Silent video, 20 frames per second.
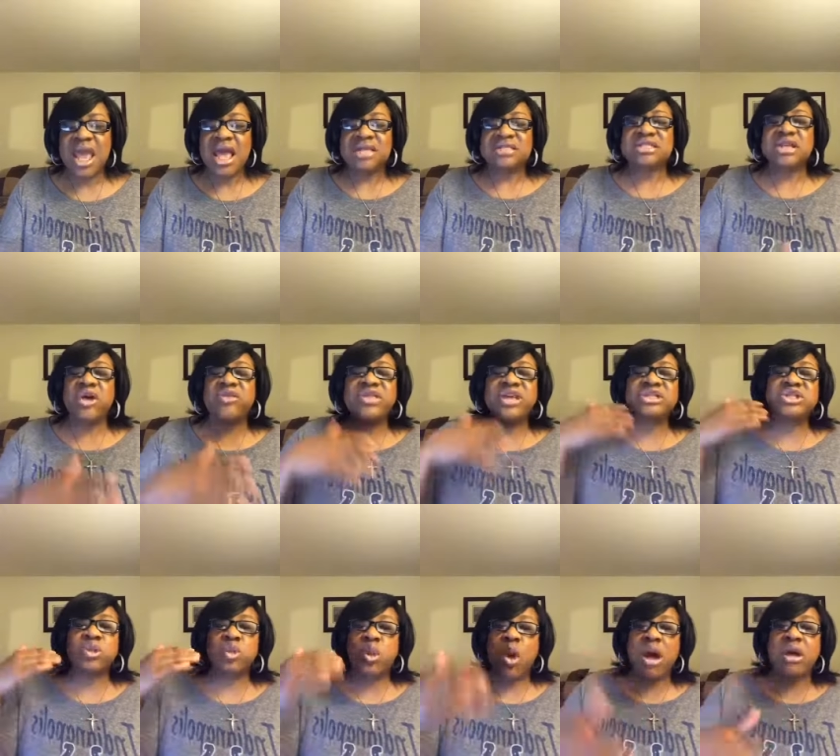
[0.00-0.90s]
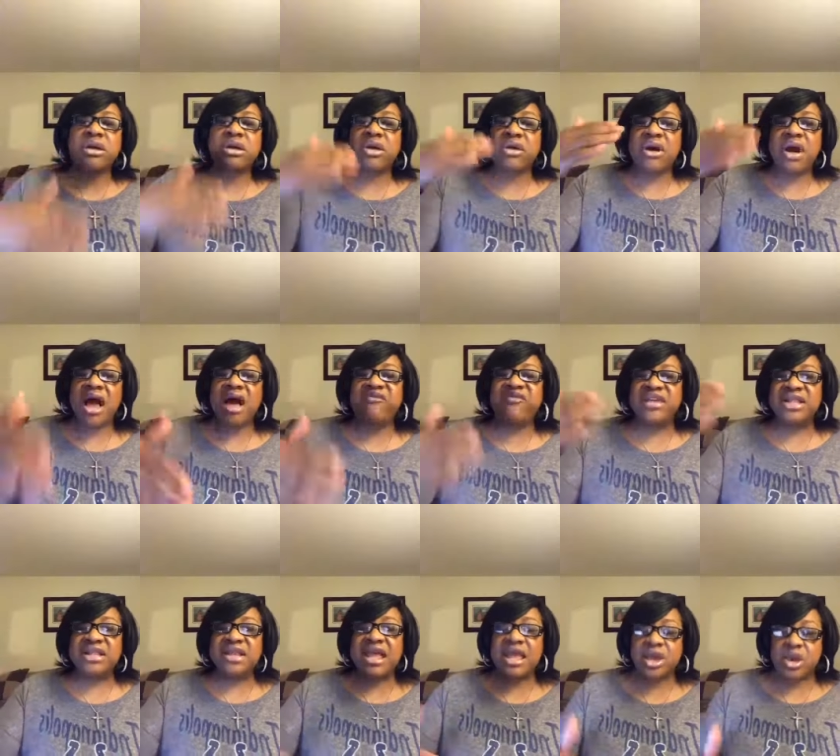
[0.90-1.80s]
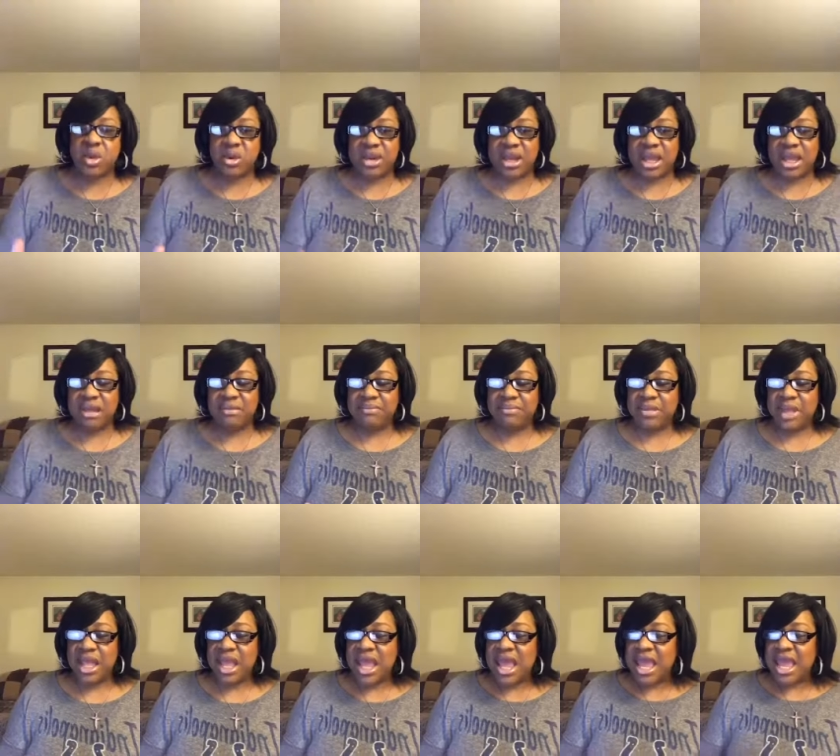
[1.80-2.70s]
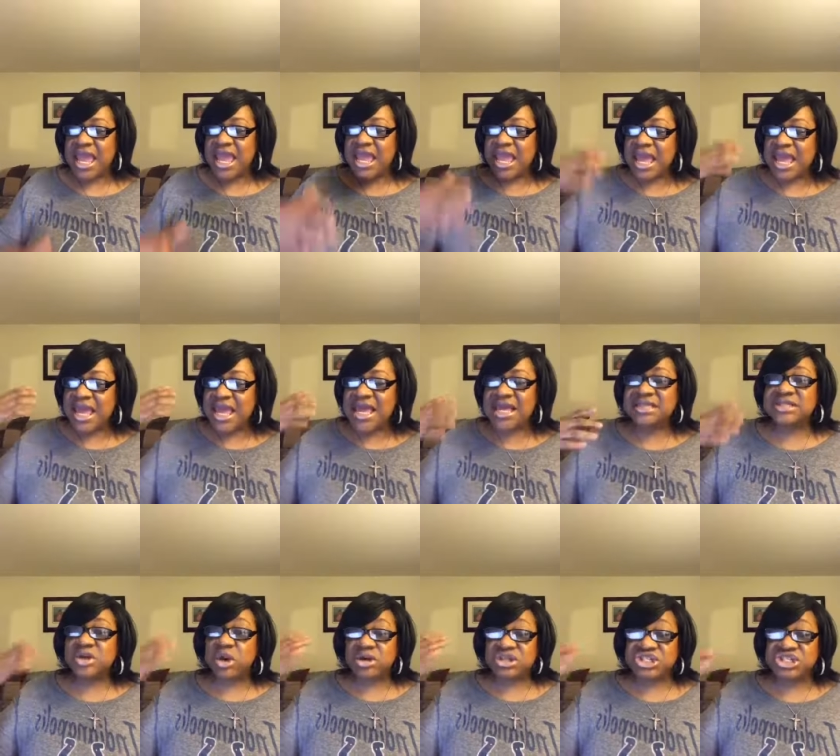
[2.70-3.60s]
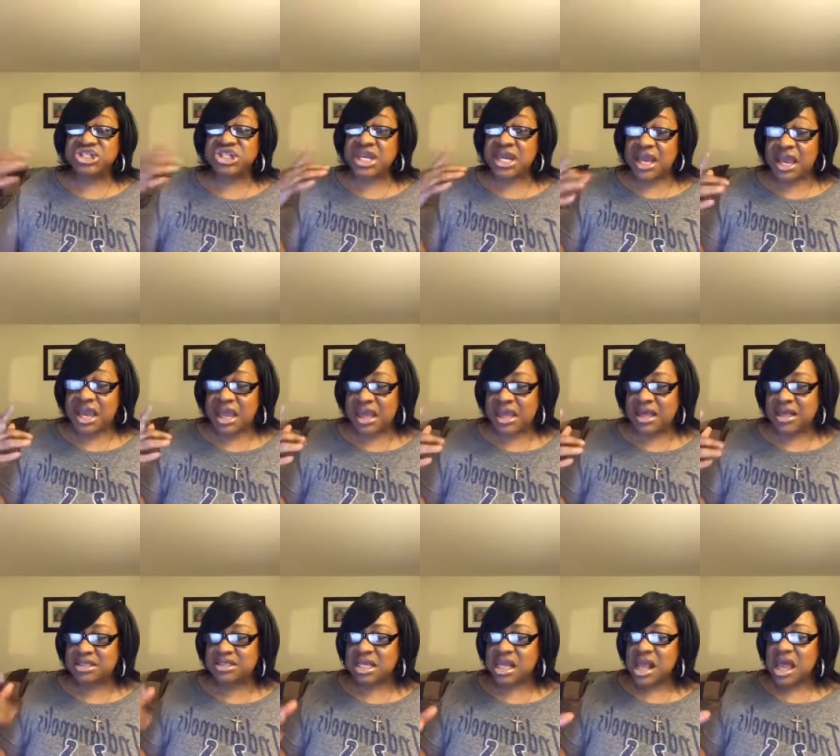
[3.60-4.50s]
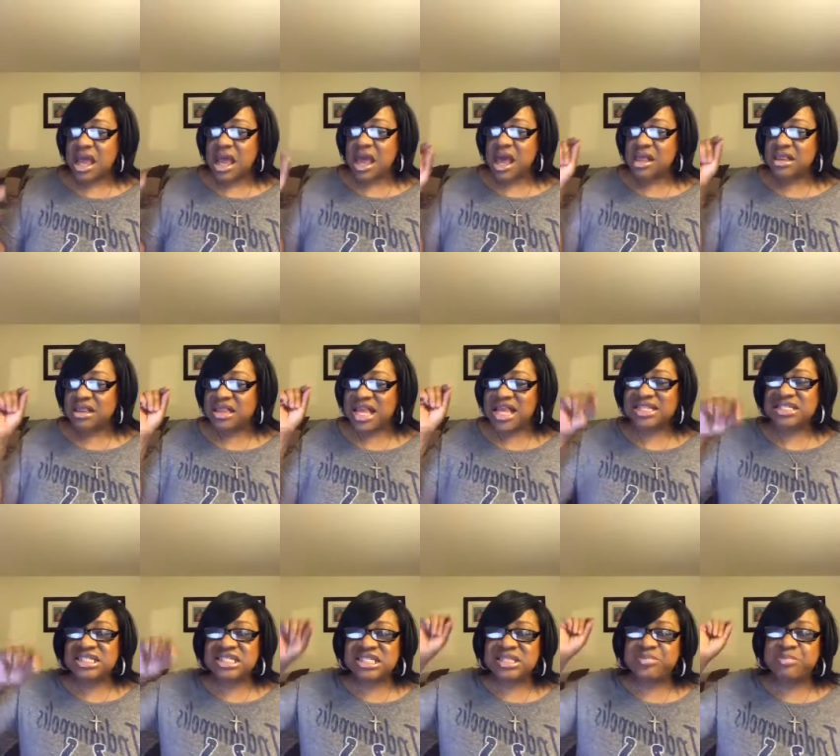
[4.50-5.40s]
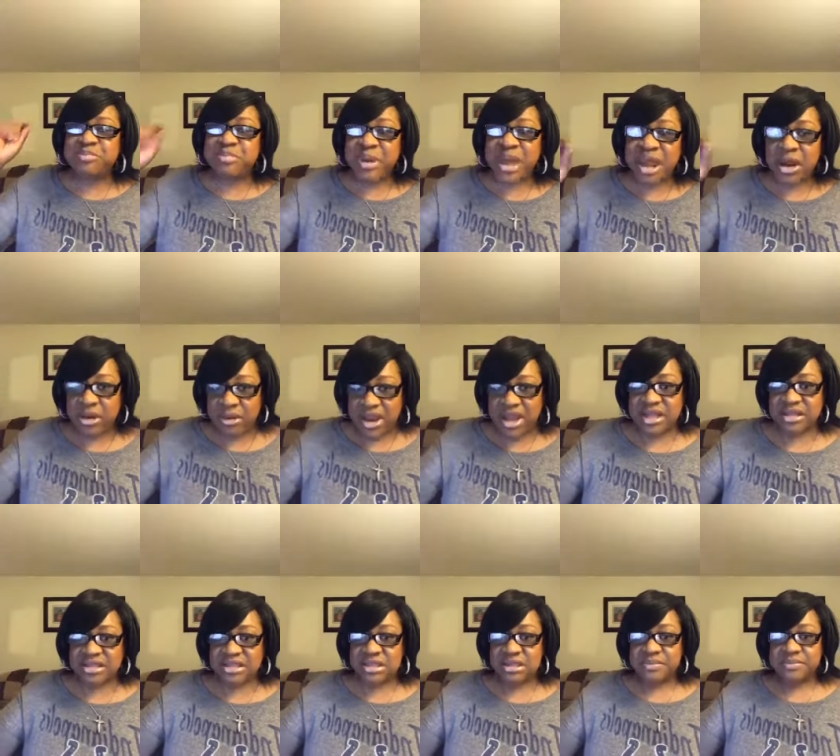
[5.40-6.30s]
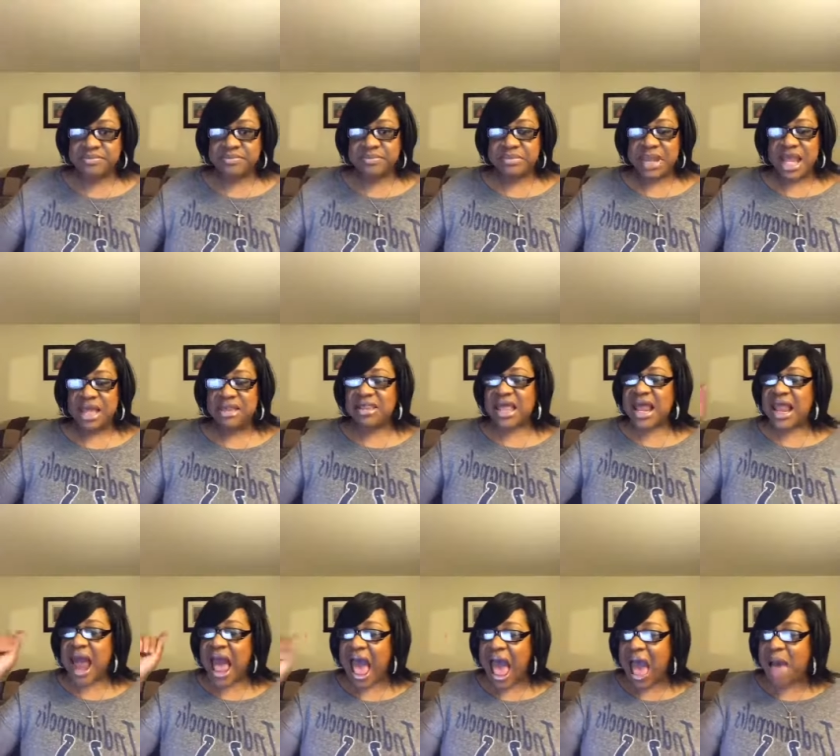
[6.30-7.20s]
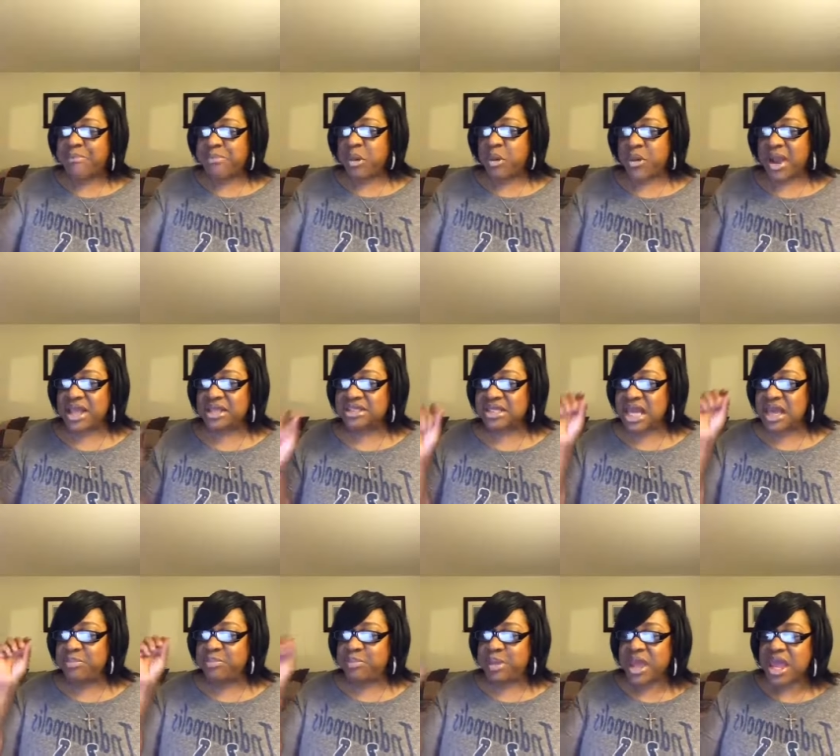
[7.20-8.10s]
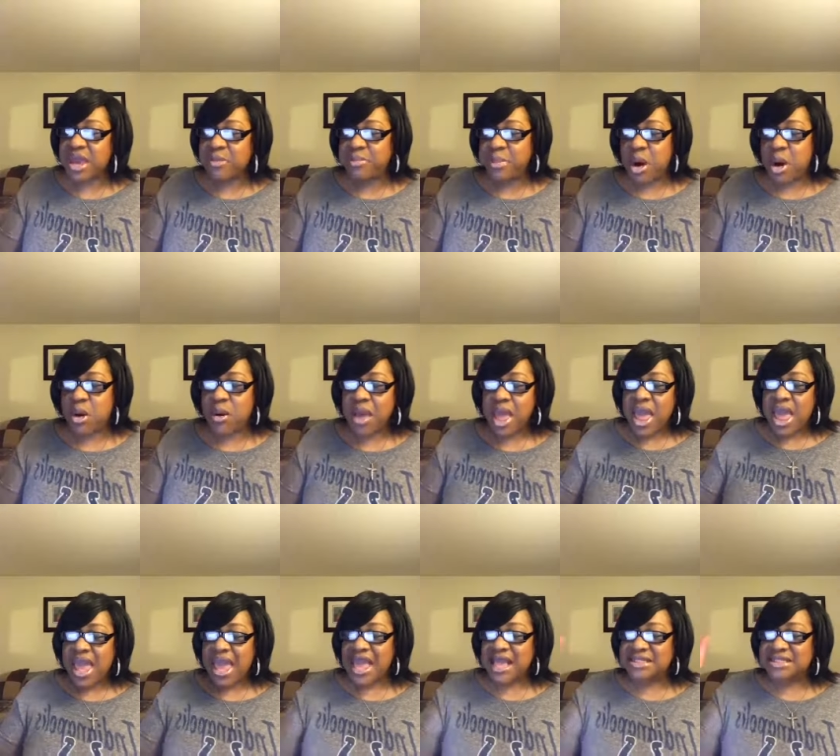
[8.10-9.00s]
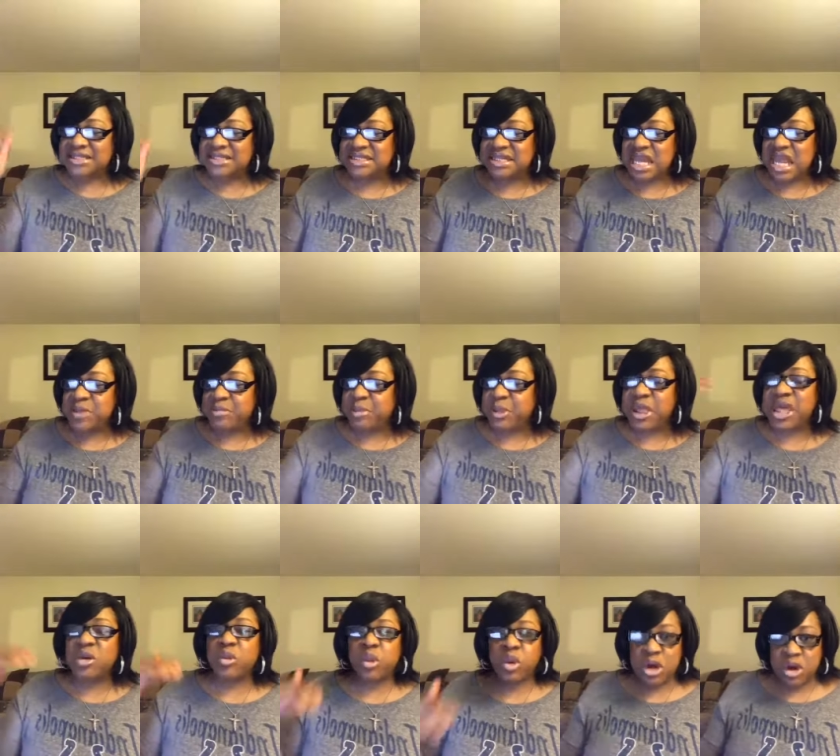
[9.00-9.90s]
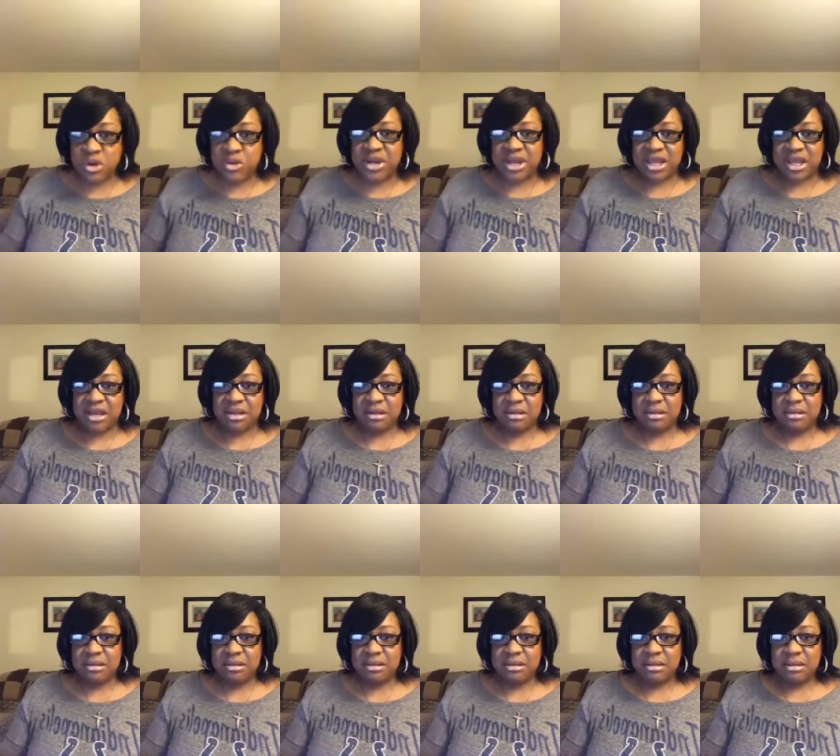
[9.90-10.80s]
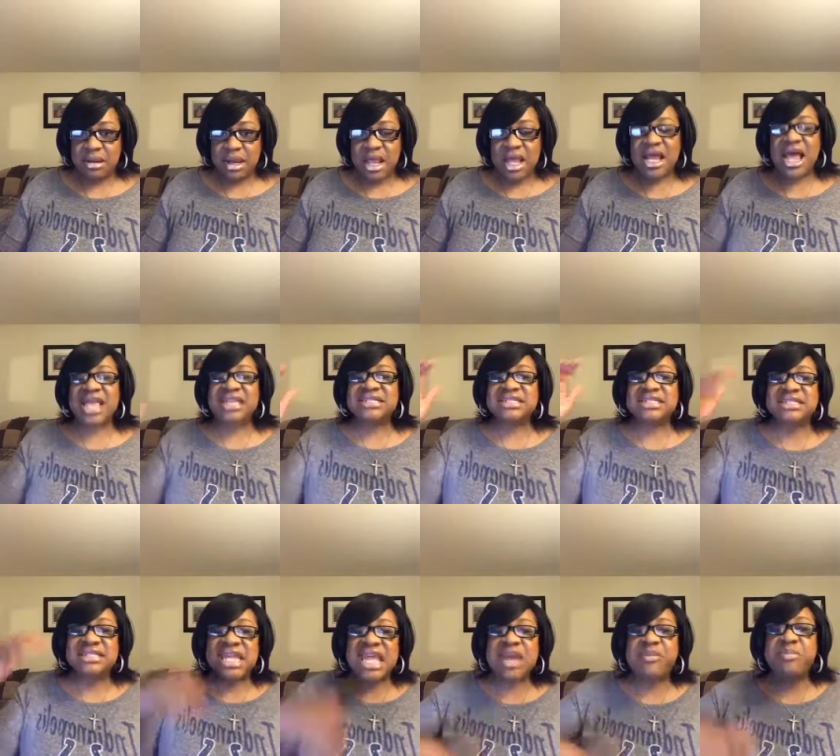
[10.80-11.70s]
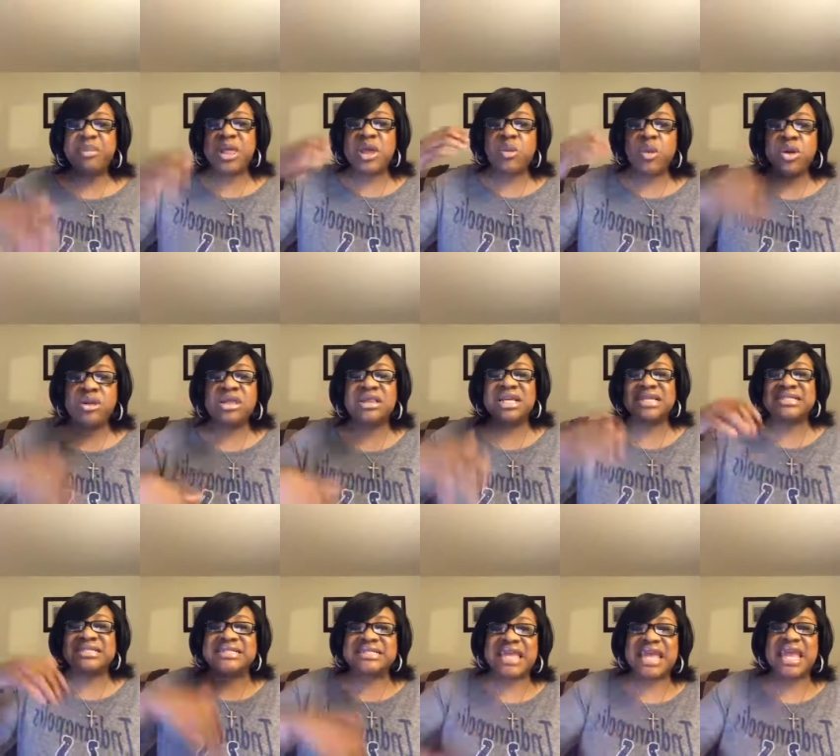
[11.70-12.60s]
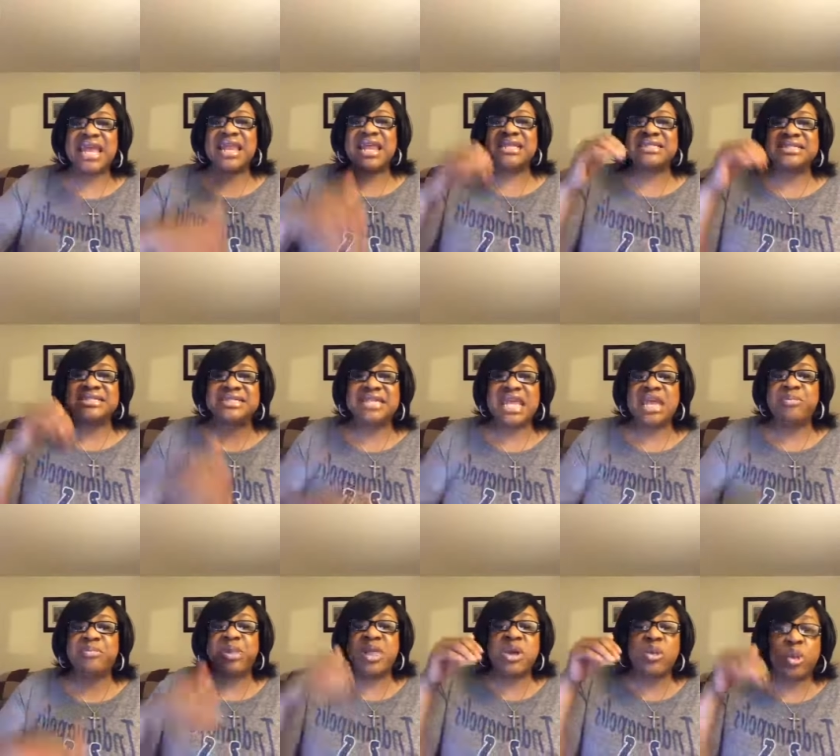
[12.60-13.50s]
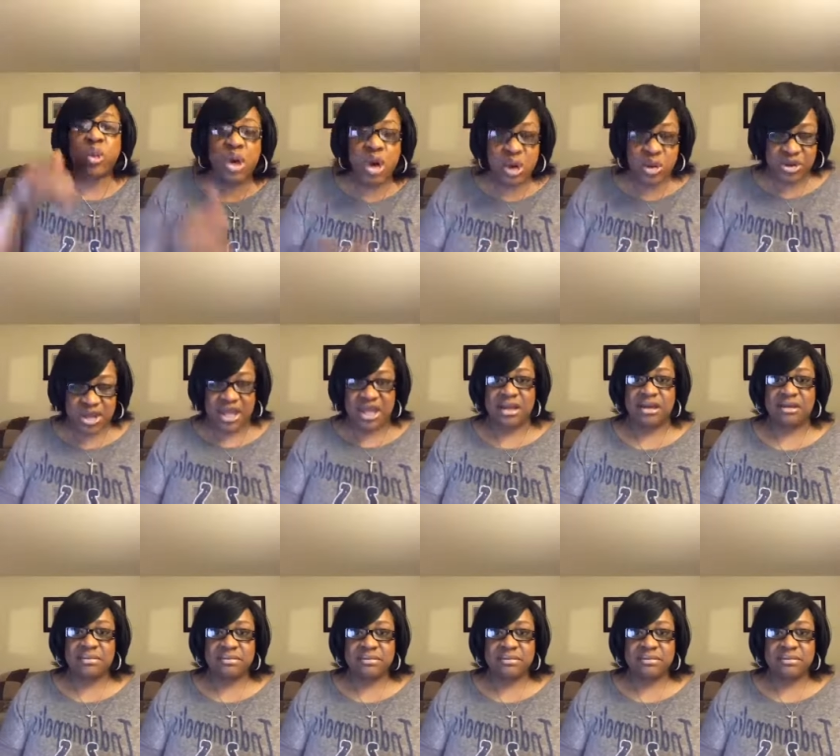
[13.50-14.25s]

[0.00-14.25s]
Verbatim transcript: So this worker of iniquity, he is or she is, this spirit that operates in people is deeply rooted. It's deeply rooted. The sin is deeply rooted.